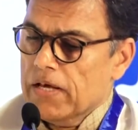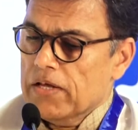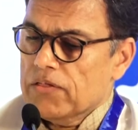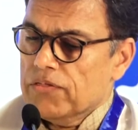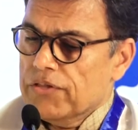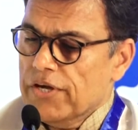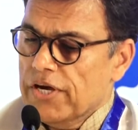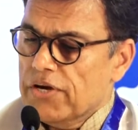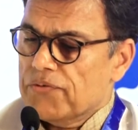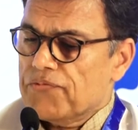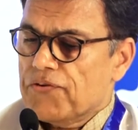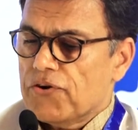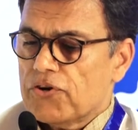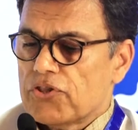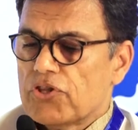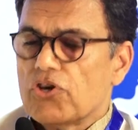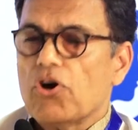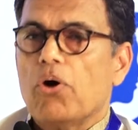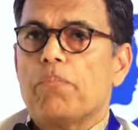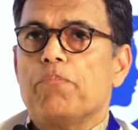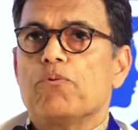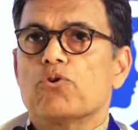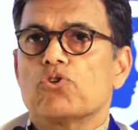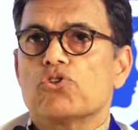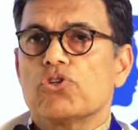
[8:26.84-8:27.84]
Therefore, the
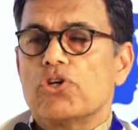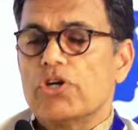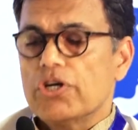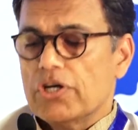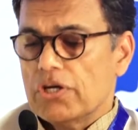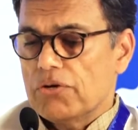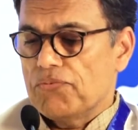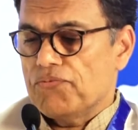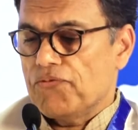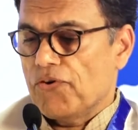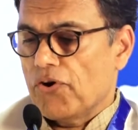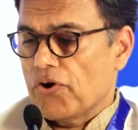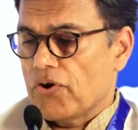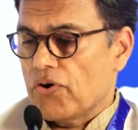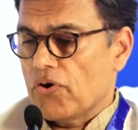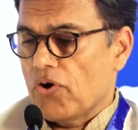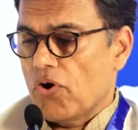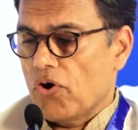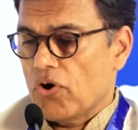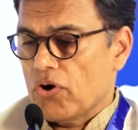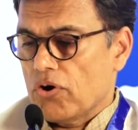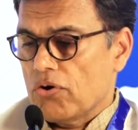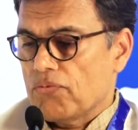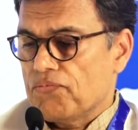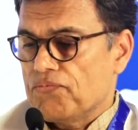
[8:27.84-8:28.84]
opportunity for
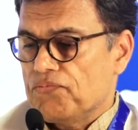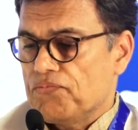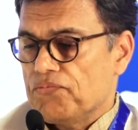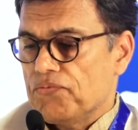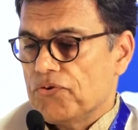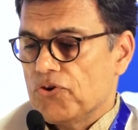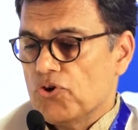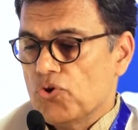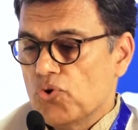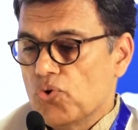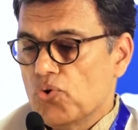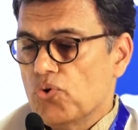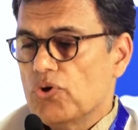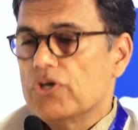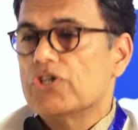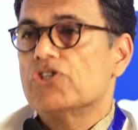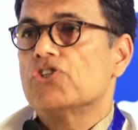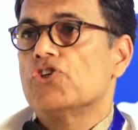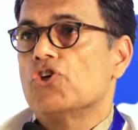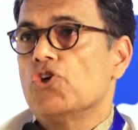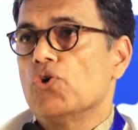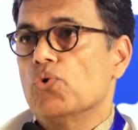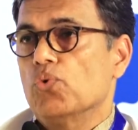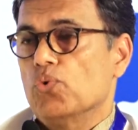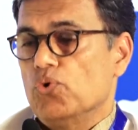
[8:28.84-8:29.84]
all of you
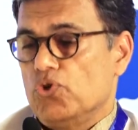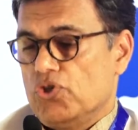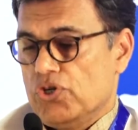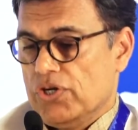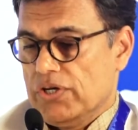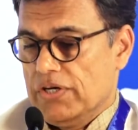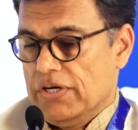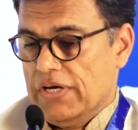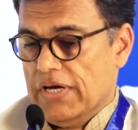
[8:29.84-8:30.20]
is huge.